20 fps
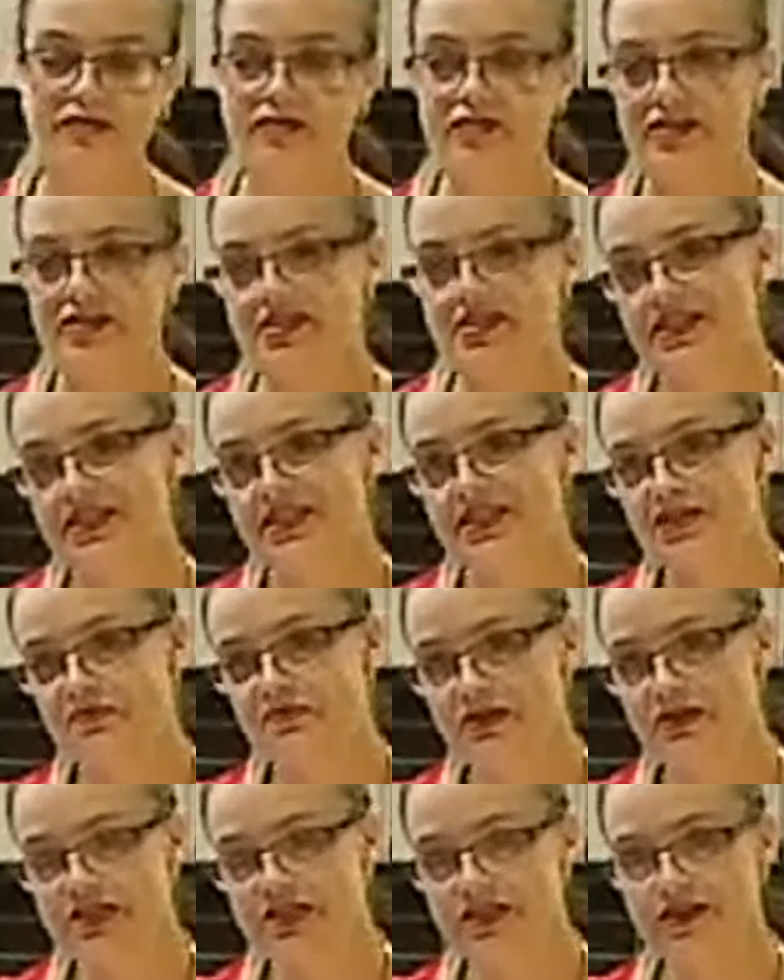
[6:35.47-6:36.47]
reference, and
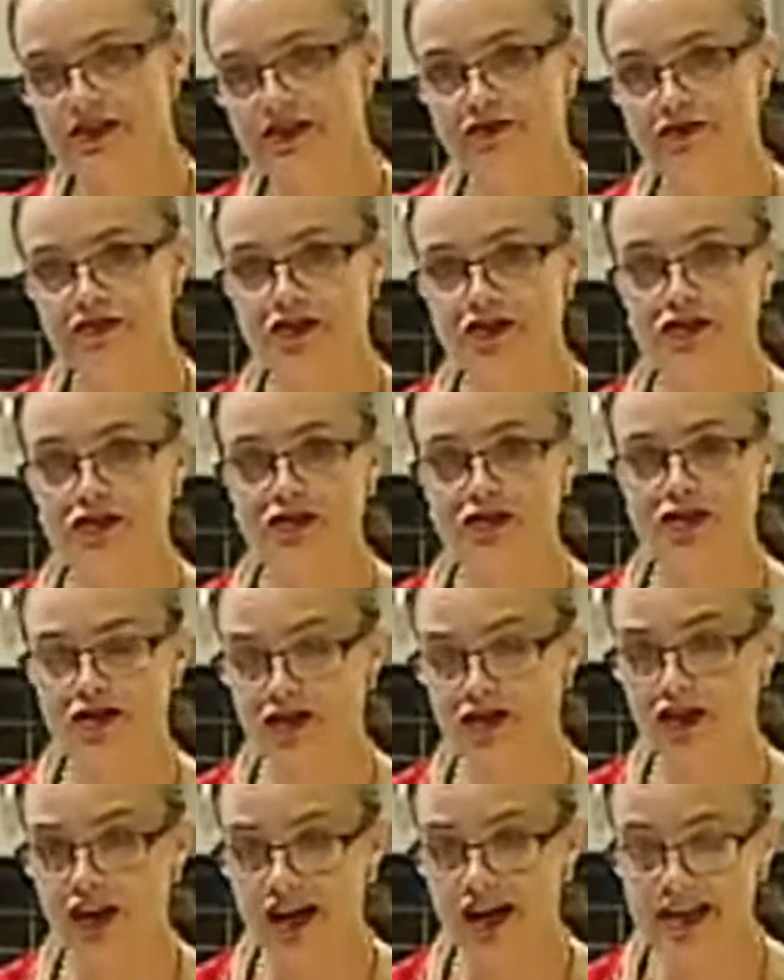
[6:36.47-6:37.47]
especially for you
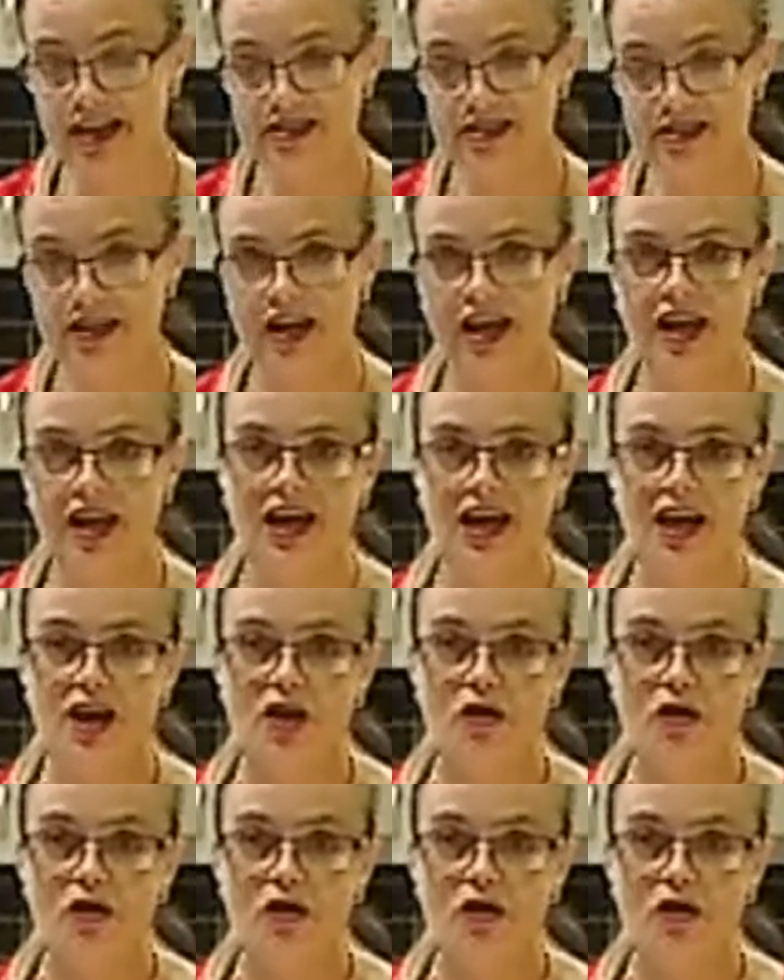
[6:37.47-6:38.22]
new guys.